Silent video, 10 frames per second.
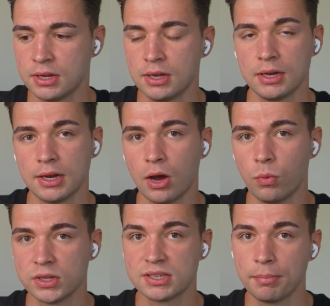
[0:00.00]
Now, what
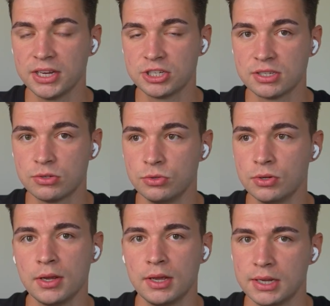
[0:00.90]
subagents do
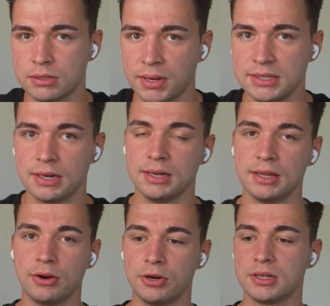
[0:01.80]
is basically
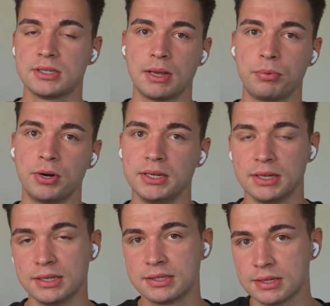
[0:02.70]
they're separate
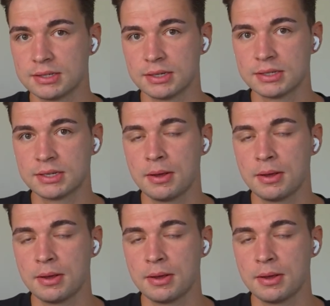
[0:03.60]
instances